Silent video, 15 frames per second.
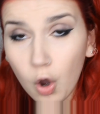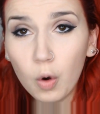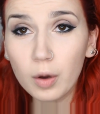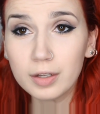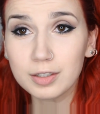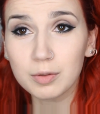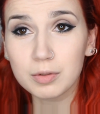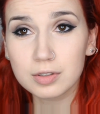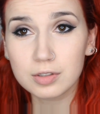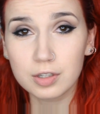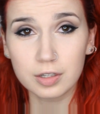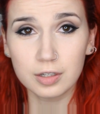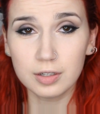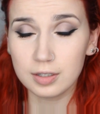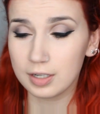Oh, and you know what's
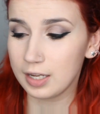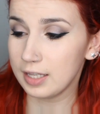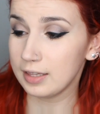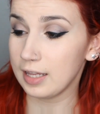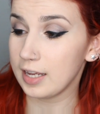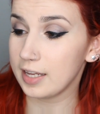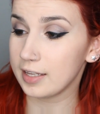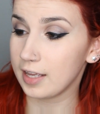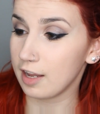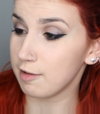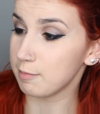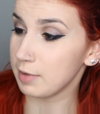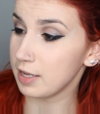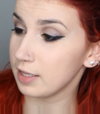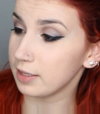cute? They
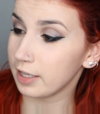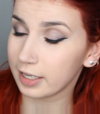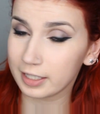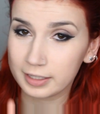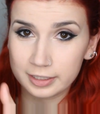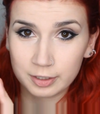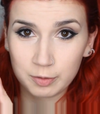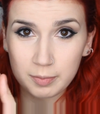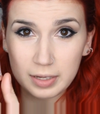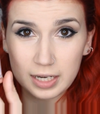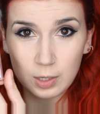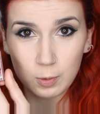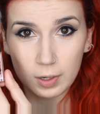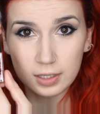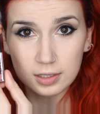gave me like a little
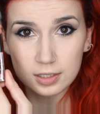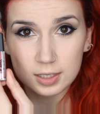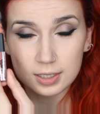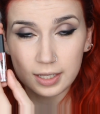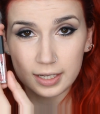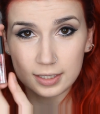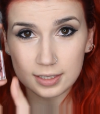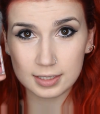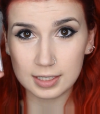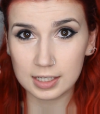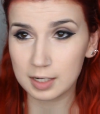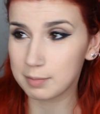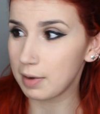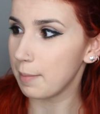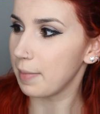mini one to like
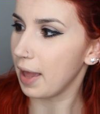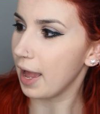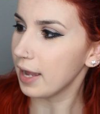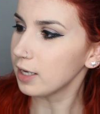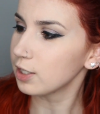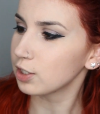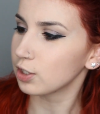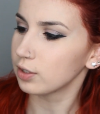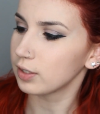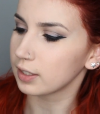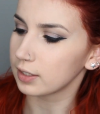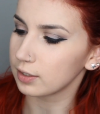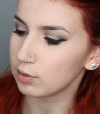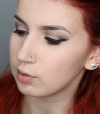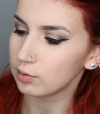stick in my bag, you know,
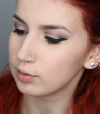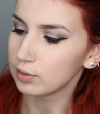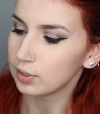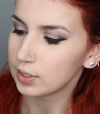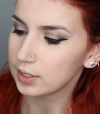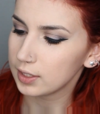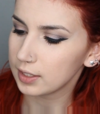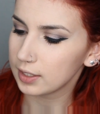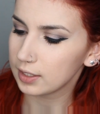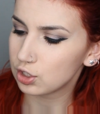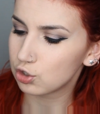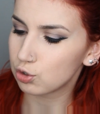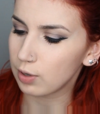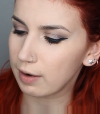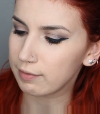like a little
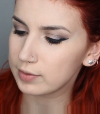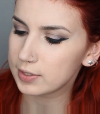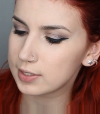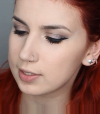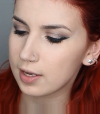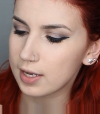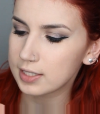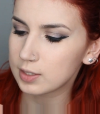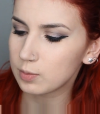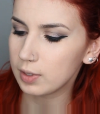travel sized